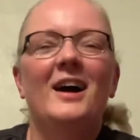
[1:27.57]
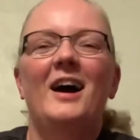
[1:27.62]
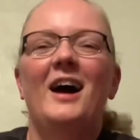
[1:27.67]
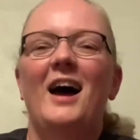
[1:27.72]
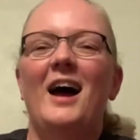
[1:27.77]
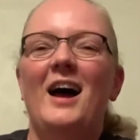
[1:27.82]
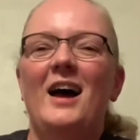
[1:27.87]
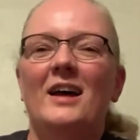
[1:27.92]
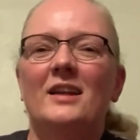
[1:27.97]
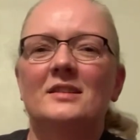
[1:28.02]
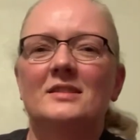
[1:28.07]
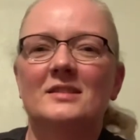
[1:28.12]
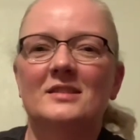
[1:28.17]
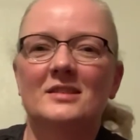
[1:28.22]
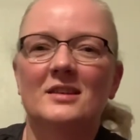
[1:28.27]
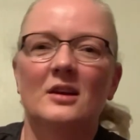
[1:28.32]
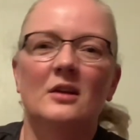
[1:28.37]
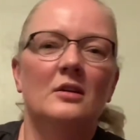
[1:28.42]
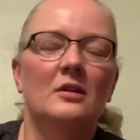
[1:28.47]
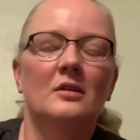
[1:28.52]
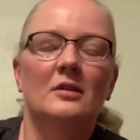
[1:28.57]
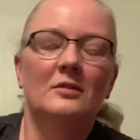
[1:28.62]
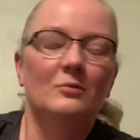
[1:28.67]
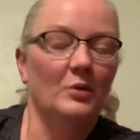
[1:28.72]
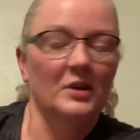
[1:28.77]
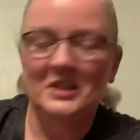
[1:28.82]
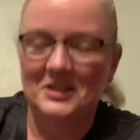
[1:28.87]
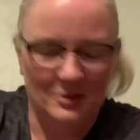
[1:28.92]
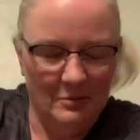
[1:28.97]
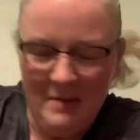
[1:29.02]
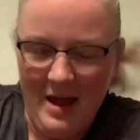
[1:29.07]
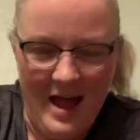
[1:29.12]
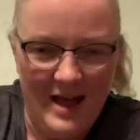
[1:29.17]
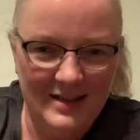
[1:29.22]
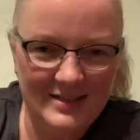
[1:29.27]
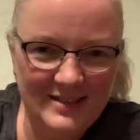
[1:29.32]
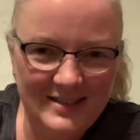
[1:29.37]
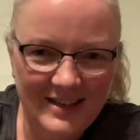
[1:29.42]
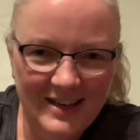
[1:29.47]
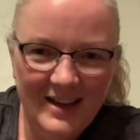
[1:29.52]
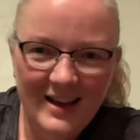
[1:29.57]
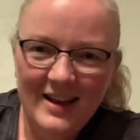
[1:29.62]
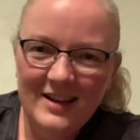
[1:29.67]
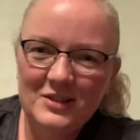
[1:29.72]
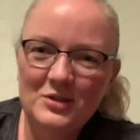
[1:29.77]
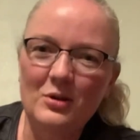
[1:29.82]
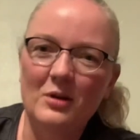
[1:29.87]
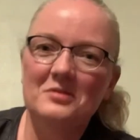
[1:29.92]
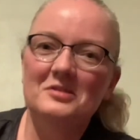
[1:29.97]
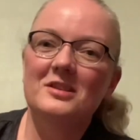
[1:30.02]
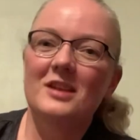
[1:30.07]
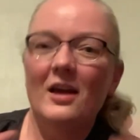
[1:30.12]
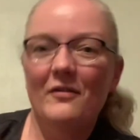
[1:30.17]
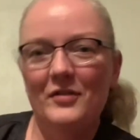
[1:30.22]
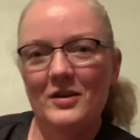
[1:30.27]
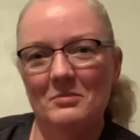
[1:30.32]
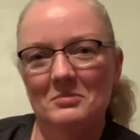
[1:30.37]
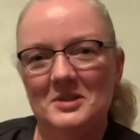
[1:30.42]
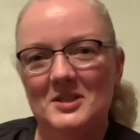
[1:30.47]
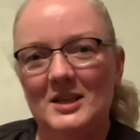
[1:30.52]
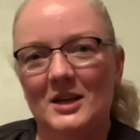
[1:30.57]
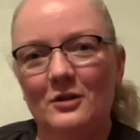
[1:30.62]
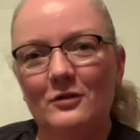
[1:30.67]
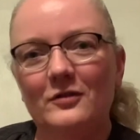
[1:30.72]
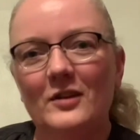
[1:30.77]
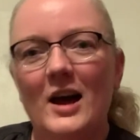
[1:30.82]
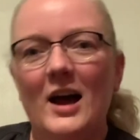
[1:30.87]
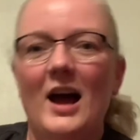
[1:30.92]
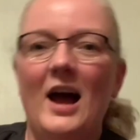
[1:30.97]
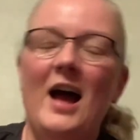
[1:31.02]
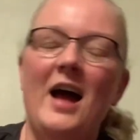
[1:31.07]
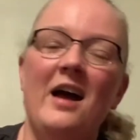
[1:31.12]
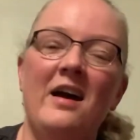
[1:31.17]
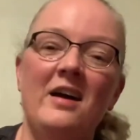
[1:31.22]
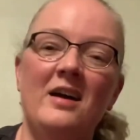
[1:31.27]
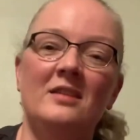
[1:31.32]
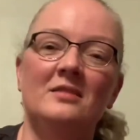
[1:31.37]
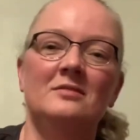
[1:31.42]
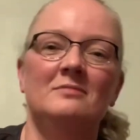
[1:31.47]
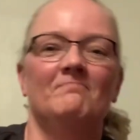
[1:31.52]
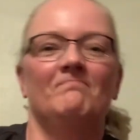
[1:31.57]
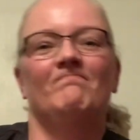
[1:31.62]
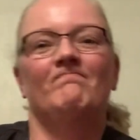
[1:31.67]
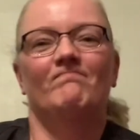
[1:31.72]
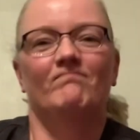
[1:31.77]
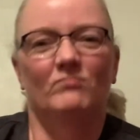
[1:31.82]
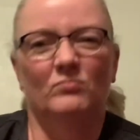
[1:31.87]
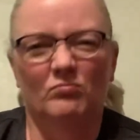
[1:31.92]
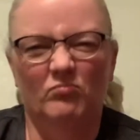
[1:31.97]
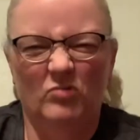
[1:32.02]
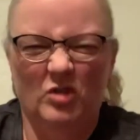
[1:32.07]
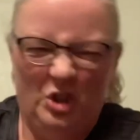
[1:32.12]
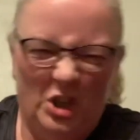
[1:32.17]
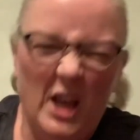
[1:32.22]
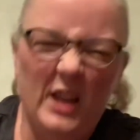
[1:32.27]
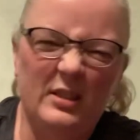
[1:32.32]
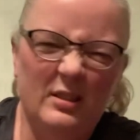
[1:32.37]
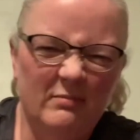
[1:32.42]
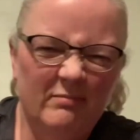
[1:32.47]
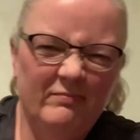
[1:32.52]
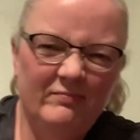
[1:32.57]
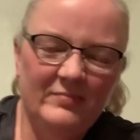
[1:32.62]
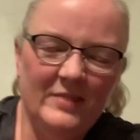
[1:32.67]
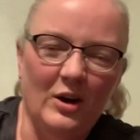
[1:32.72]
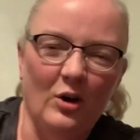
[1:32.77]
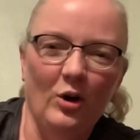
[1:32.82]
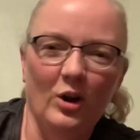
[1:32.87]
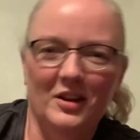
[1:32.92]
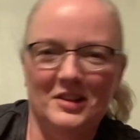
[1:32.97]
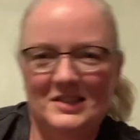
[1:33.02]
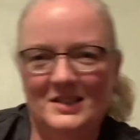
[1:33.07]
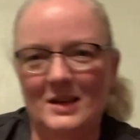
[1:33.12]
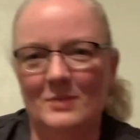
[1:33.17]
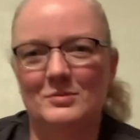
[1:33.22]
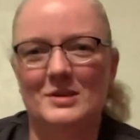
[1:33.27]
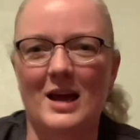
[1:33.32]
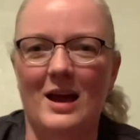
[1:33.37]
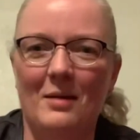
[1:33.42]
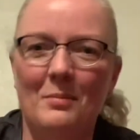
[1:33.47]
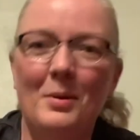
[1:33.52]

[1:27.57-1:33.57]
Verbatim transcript: And what a dumbass. So I was laughing at myself and shit all at the same time.